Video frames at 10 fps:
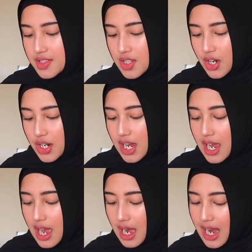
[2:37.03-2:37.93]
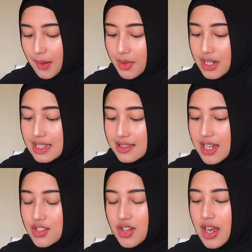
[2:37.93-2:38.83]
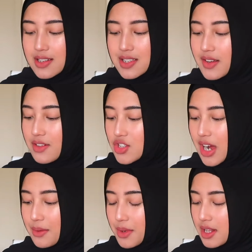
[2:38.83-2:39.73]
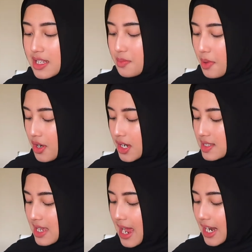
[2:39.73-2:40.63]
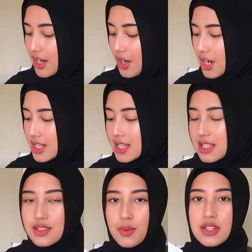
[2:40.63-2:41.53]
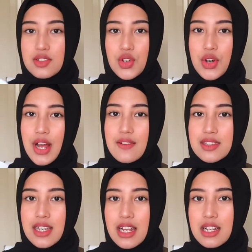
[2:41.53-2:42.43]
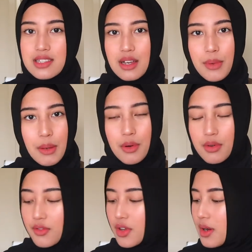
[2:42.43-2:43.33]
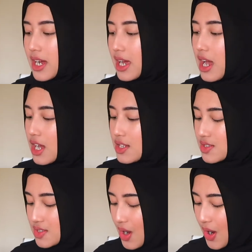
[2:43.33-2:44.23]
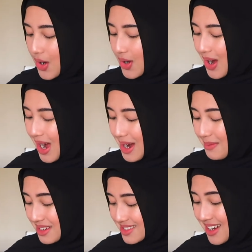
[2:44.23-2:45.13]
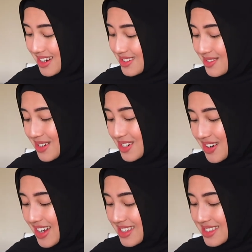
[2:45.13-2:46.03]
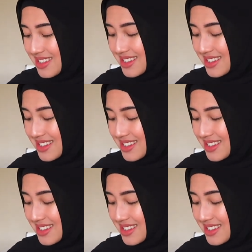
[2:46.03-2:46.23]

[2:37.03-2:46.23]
So I'm really excited to try it because I've never tried one of these products and I heard that this one is good. I've seen some people review it, so I'm excited to really try this.